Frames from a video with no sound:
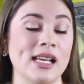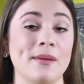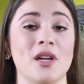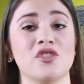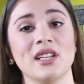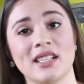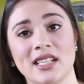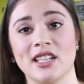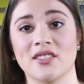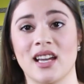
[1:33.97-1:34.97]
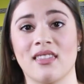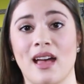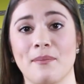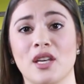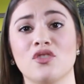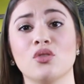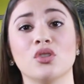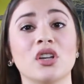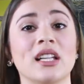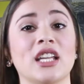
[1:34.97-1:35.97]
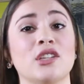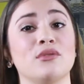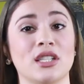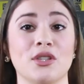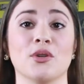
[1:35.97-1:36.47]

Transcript: Mentioning details like that makes you look like you did